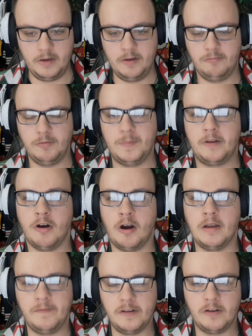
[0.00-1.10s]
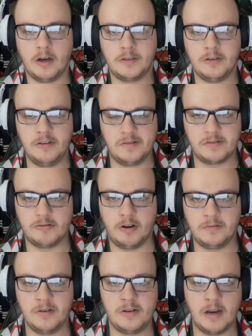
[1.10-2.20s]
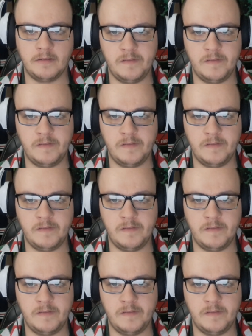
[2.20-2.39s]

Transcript: it would be kind if you guys do subscribe to the channel.